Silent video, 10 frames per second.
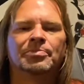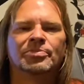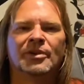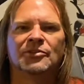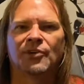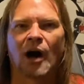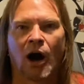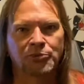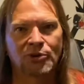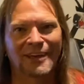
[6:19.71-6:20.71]
There's an
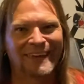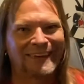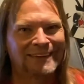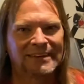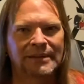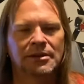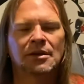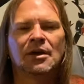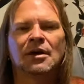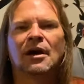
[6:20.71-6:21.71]
alternate ending.
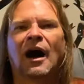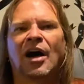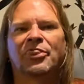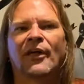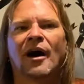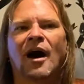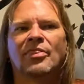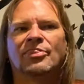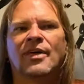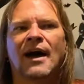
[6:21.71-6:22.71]
I
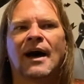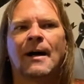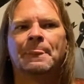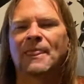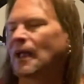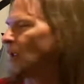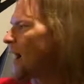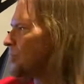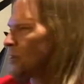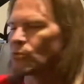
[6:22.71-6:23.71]
thought that I
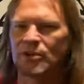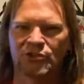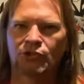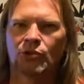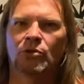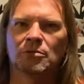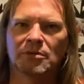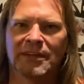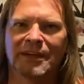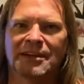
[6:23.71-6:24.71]
liked the original
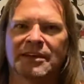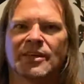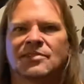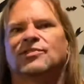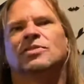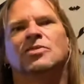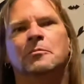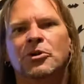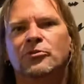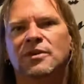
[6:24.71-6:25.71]
ending that's in the
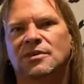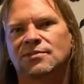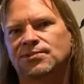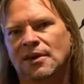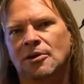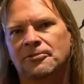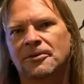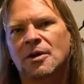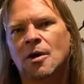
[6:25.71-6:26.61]
movie itself